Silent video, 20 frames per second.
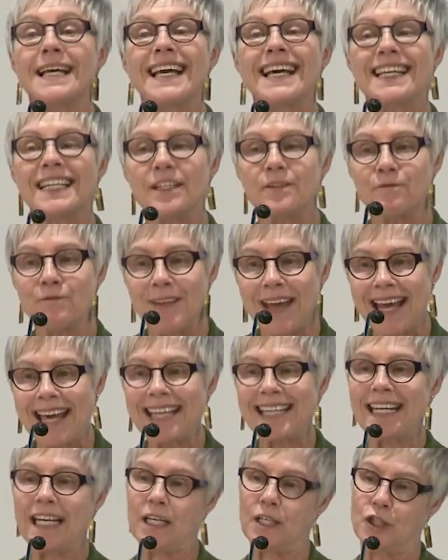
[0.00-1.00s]
an
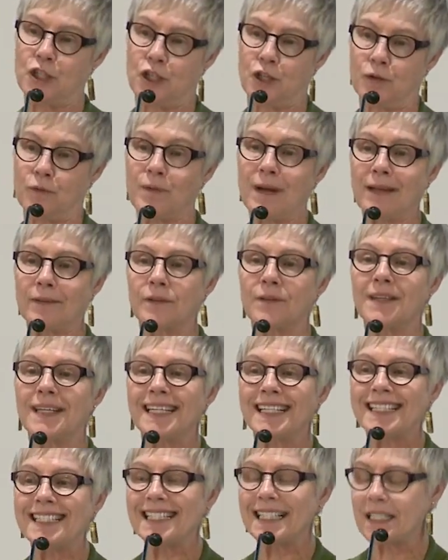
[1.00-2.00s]
advantage rather than
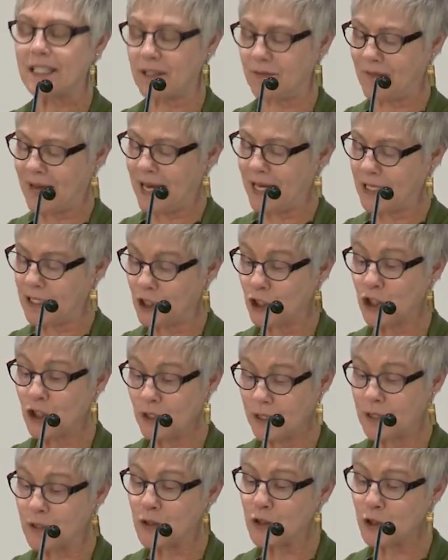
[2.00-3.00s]
a disadvantage
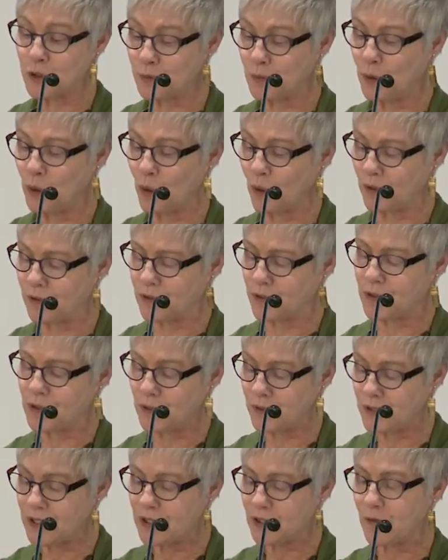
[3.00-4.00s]
in sport. So
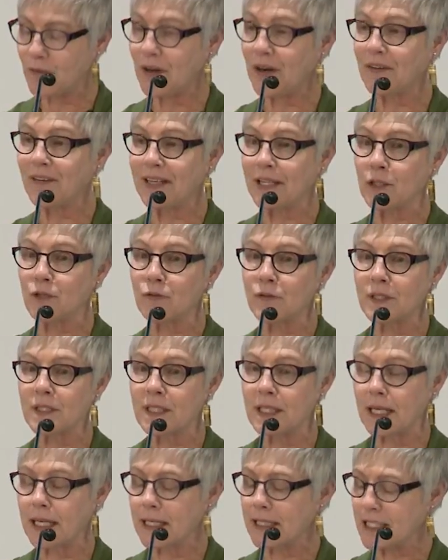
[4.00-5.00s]
these are very
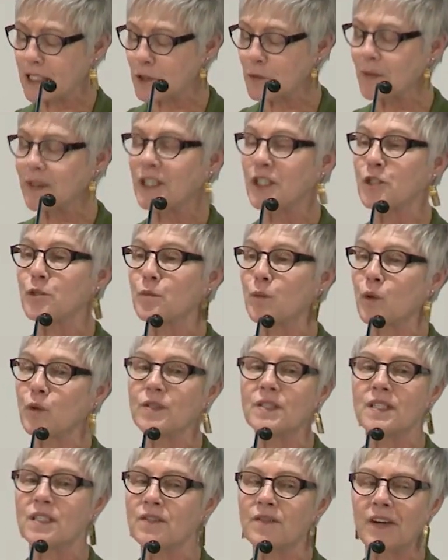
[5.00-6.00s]
interesting. Disability
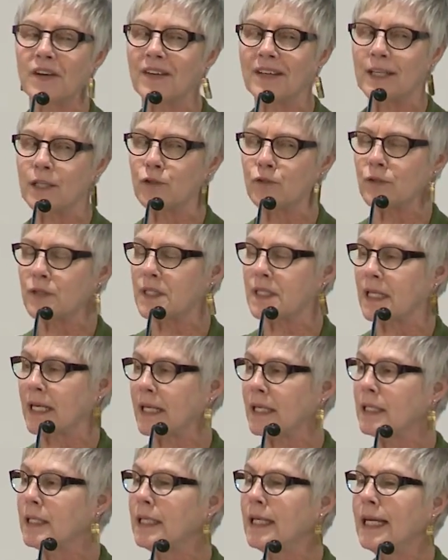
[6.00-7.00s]
sports is very
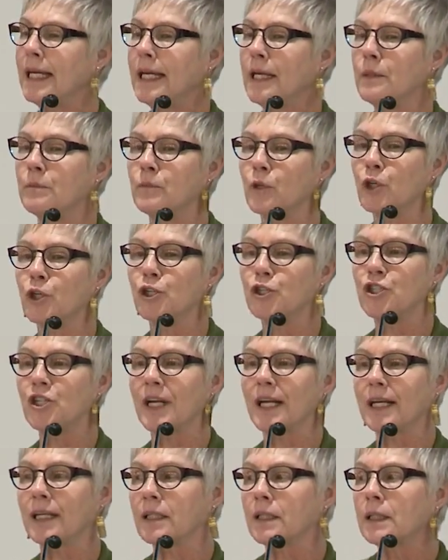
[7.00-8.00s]
interesting,
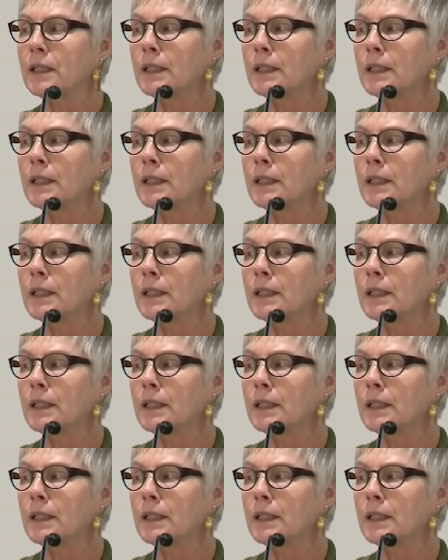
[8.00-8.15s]
emerging